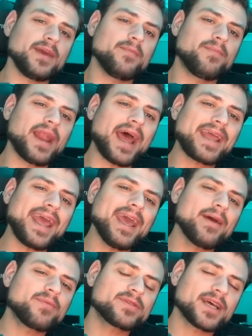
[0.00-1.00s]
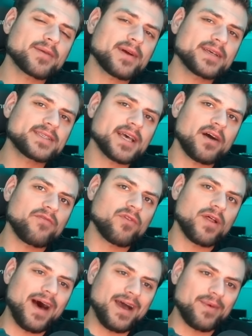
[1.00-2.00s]
but I can protect myself
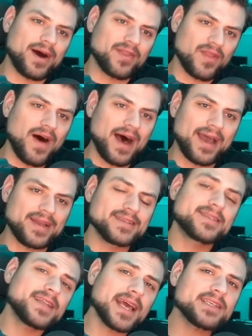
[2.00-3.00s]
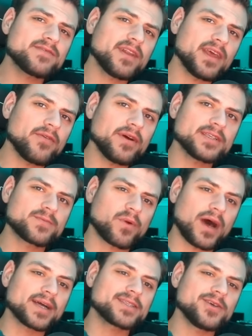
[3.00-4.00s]
while I'm online. Today's video is
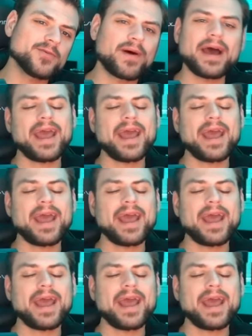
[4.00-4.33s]
brought to you by